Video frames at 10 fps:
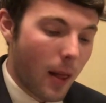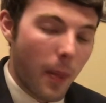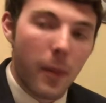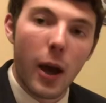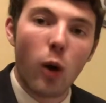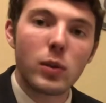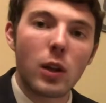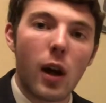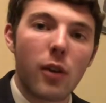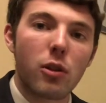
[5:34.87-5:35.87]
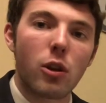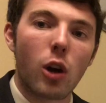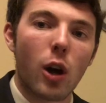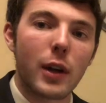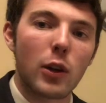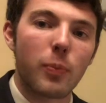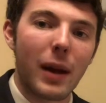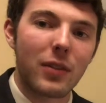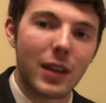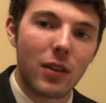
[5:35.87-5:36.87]
They only lost to the Tar Heels by
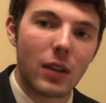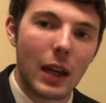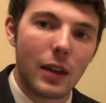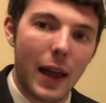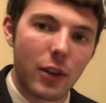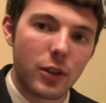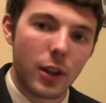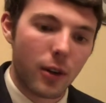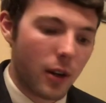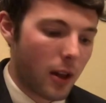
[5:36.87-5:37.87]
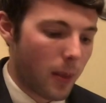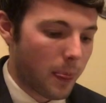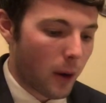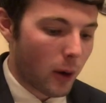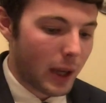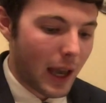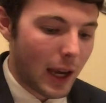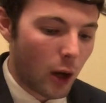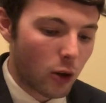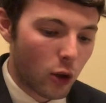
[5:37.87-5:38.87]
16 last year.
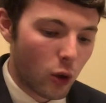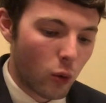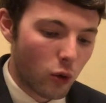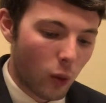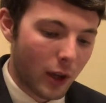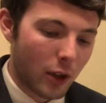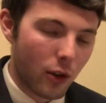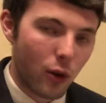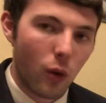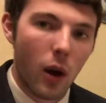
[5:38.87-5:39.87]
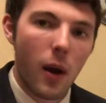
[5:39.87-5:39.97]
38 to 22.